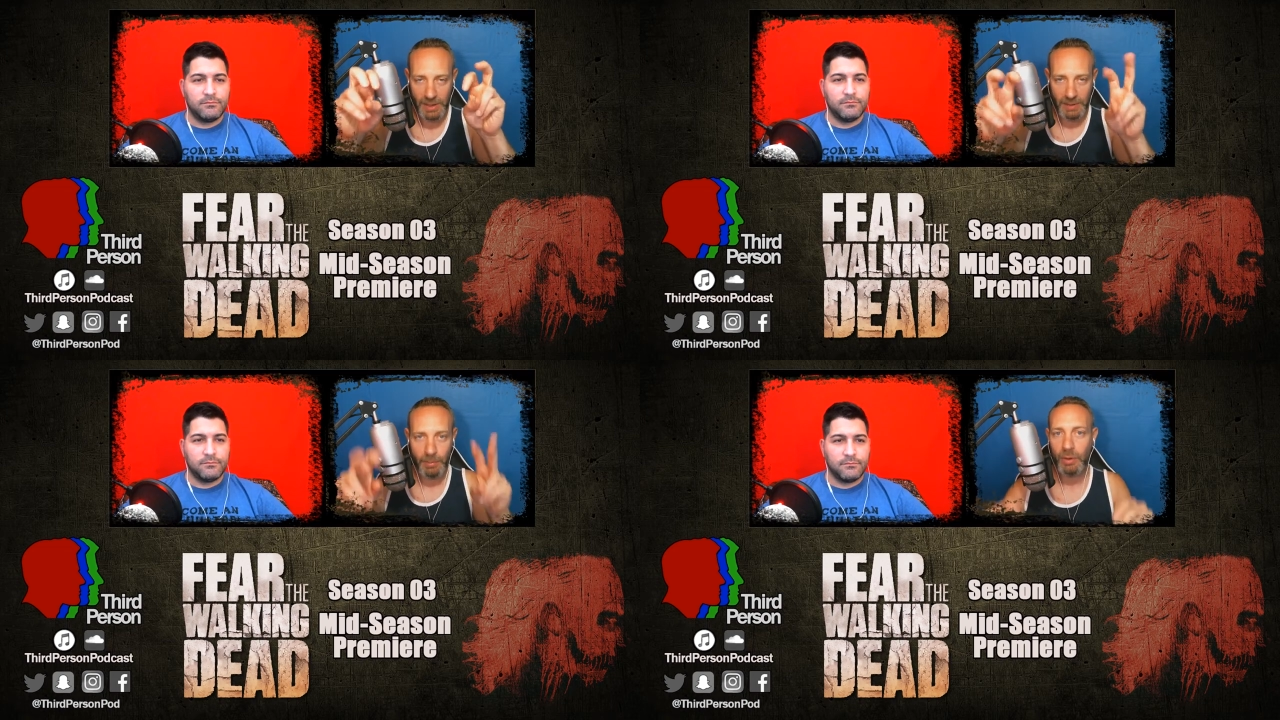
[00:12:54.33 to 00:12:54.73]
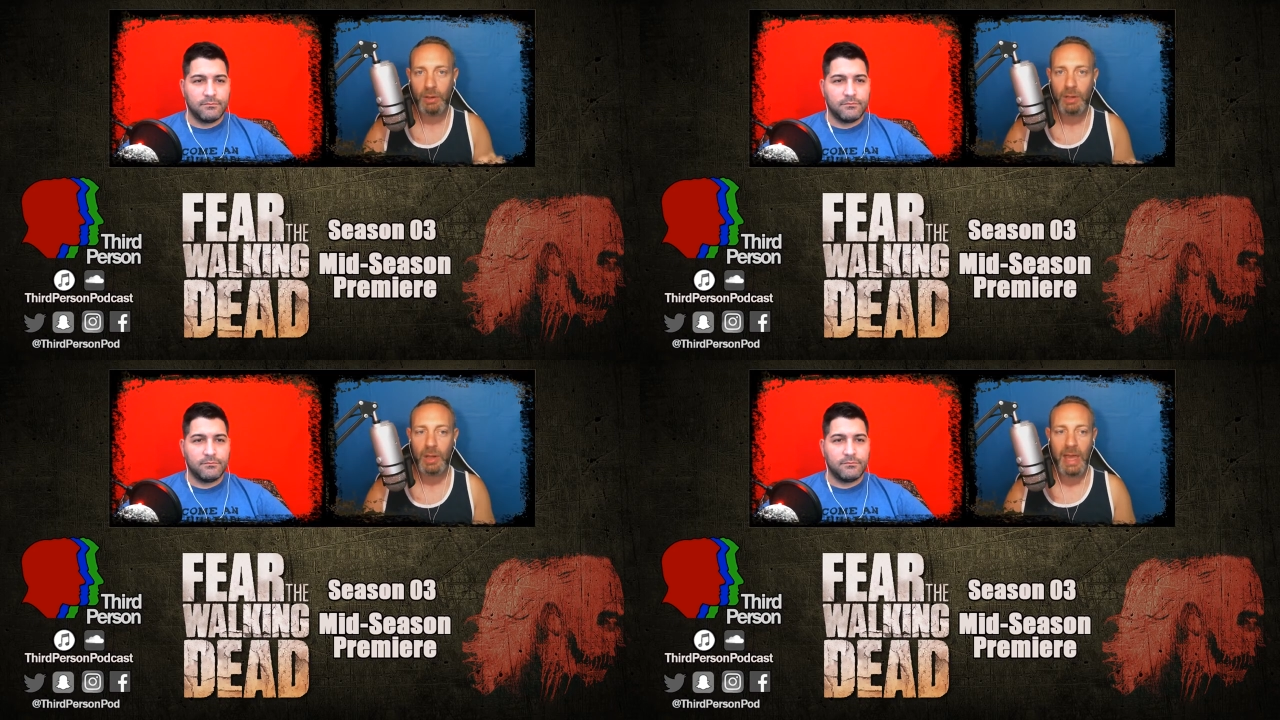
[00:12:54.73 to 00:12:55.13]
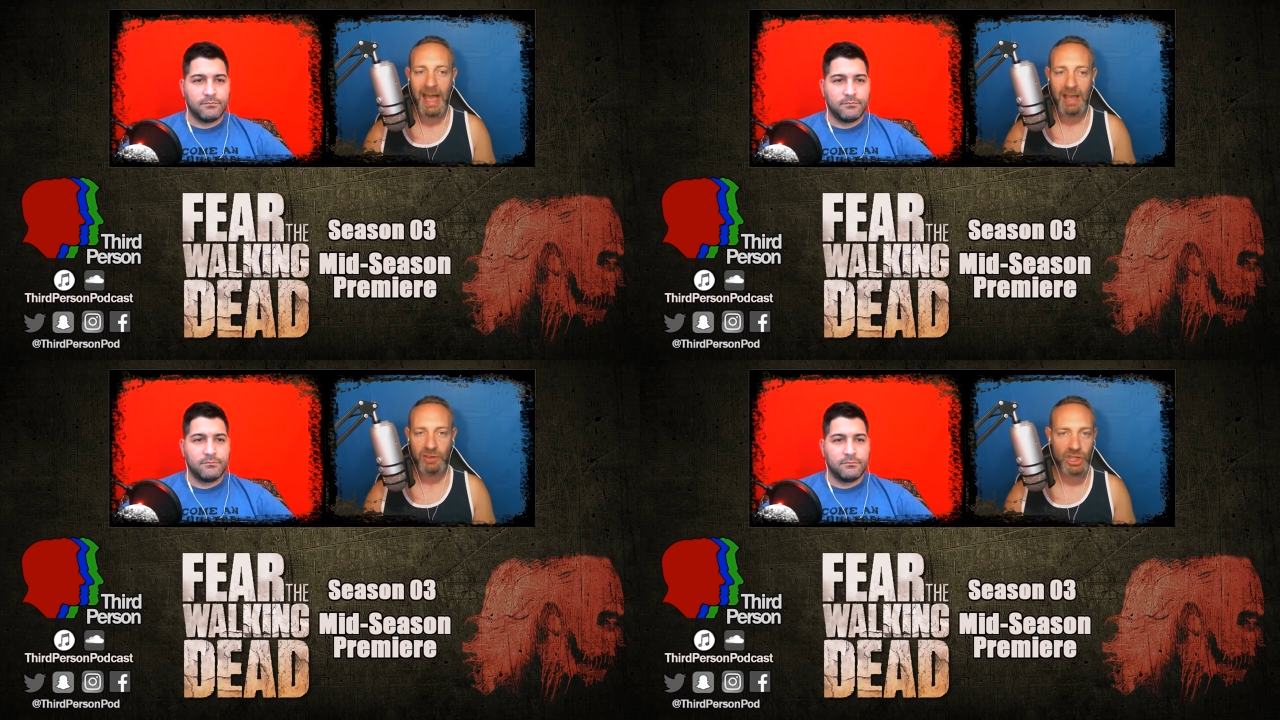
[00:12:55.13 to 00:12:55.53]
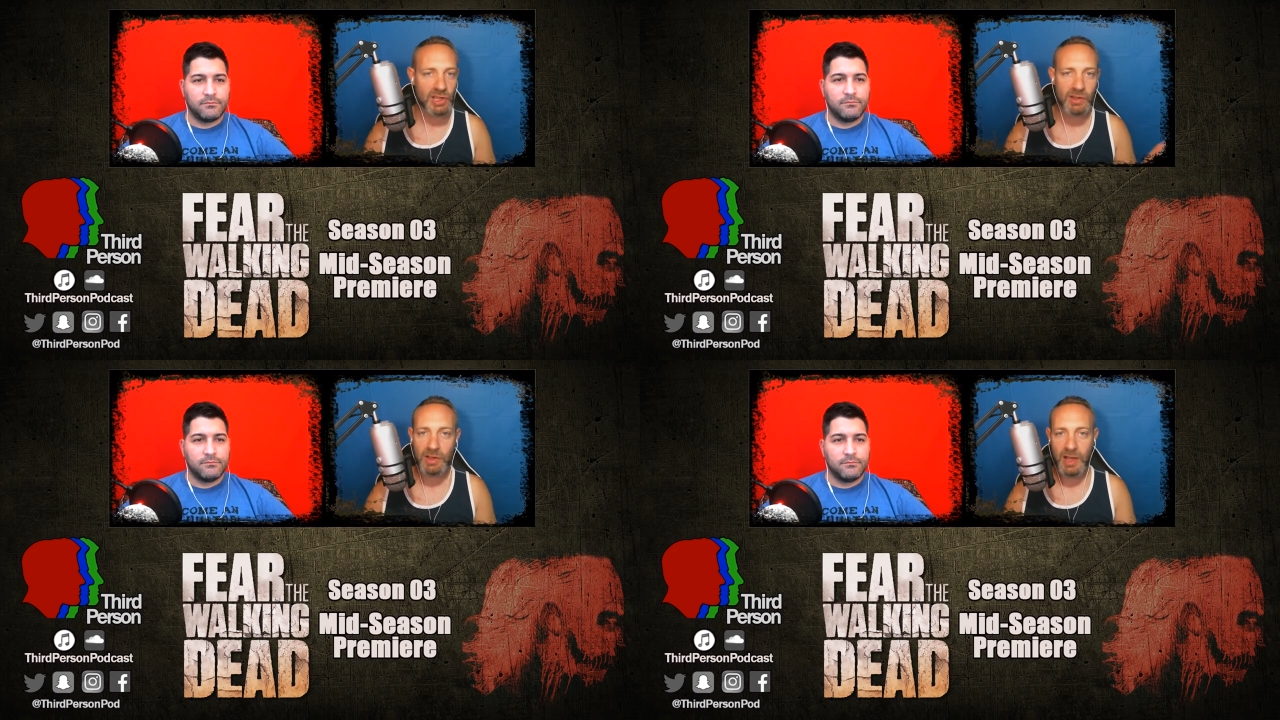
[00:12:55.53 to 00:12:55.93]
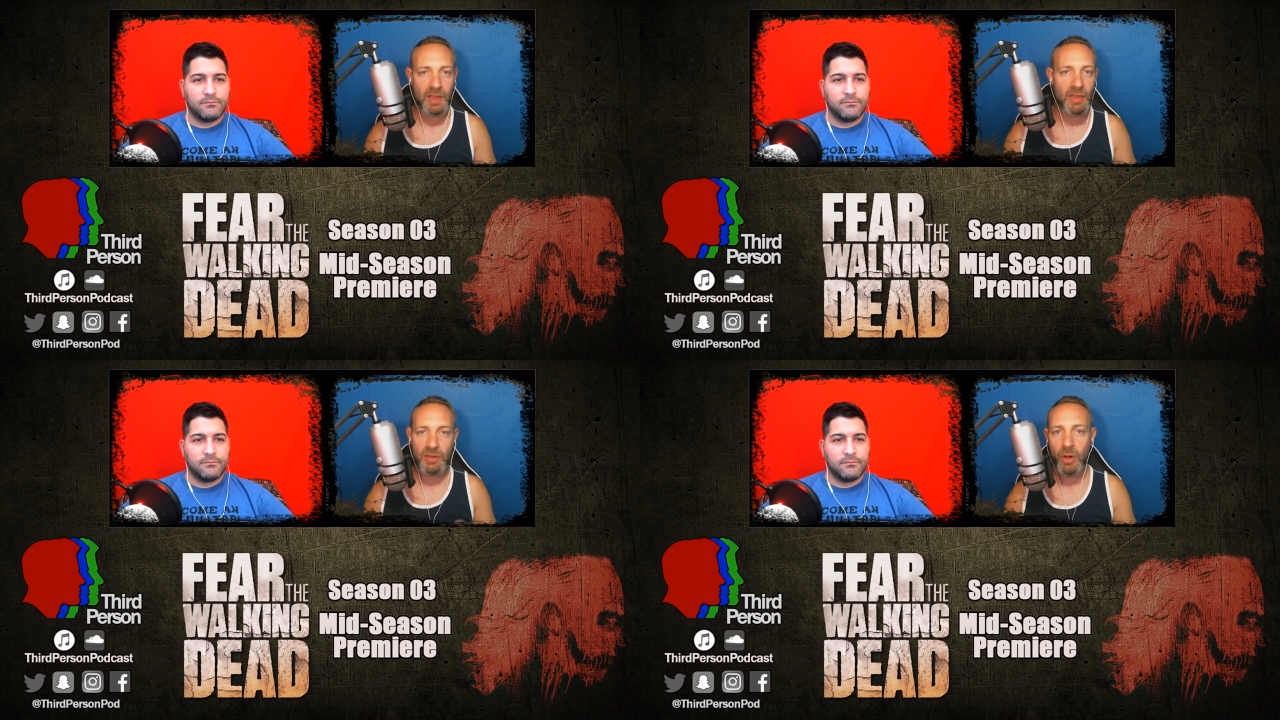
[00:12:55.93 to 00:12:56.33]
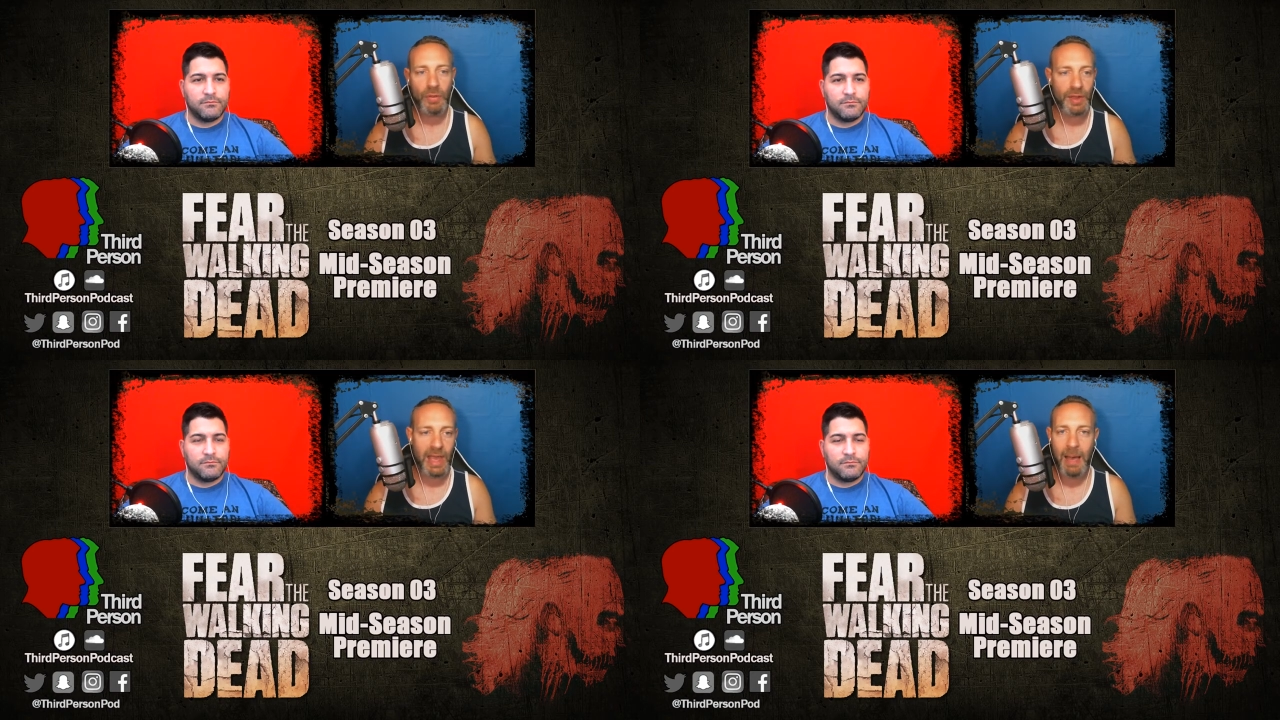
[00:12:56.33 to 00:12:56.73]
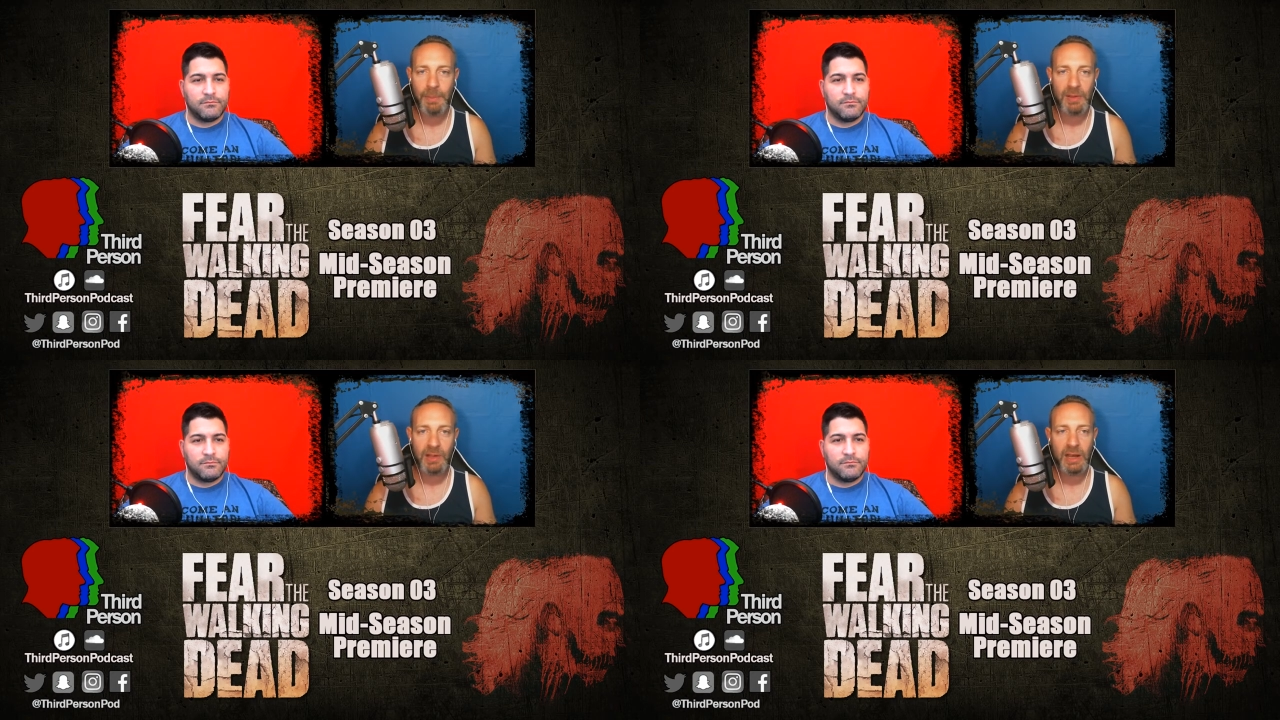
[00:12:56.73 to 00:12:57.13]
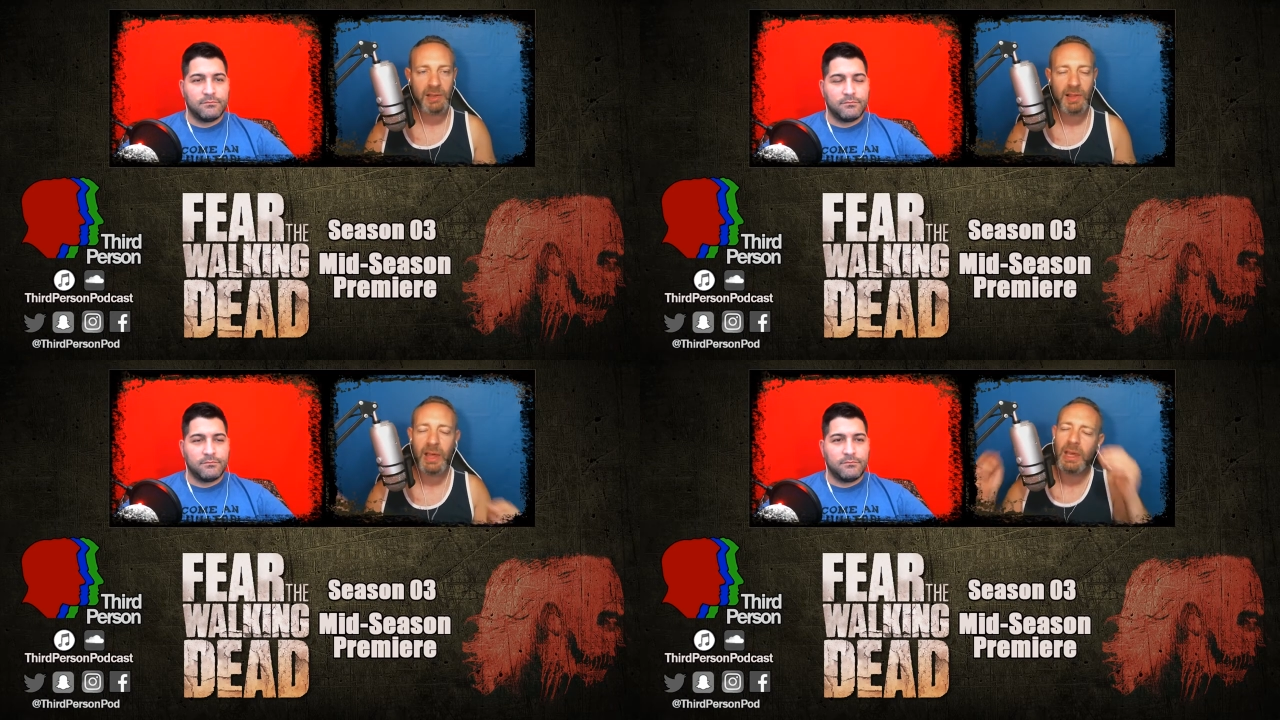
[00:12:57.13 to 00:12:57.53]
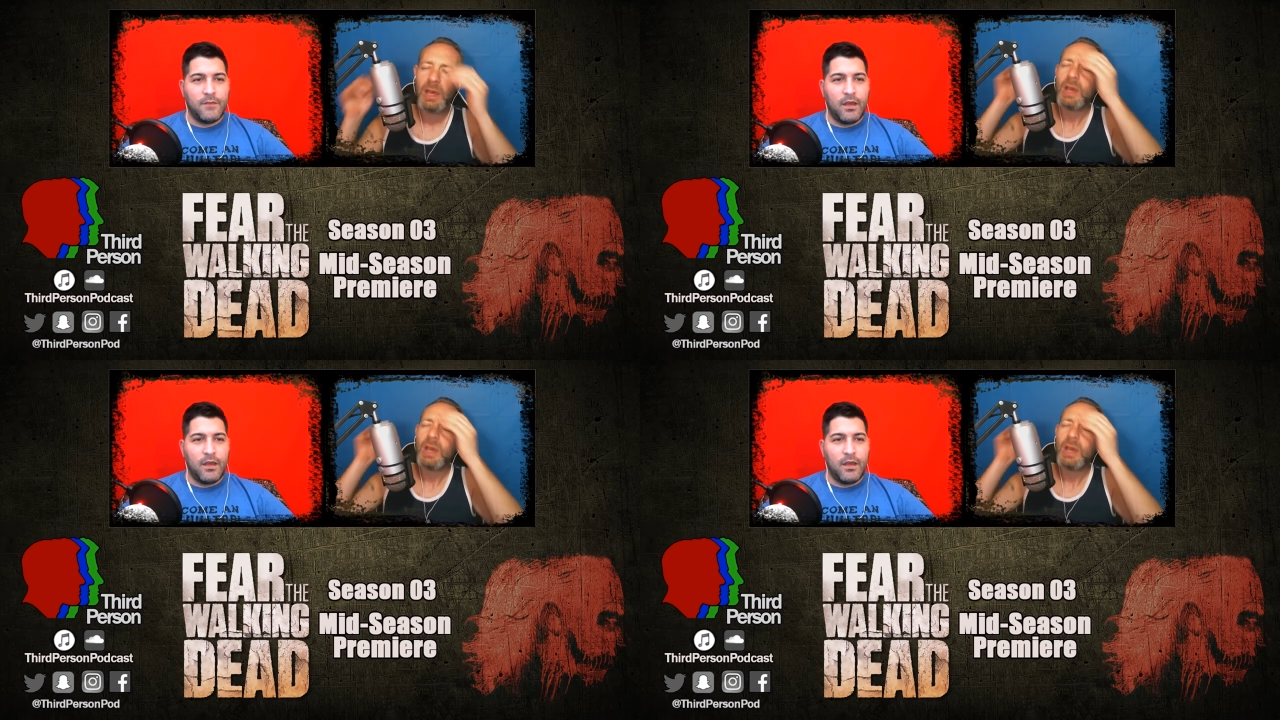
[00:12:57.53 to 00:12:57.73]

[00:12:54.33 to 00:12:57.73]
Speaker 1: people, and she starts yelling, and this whole thing happens, and it's like,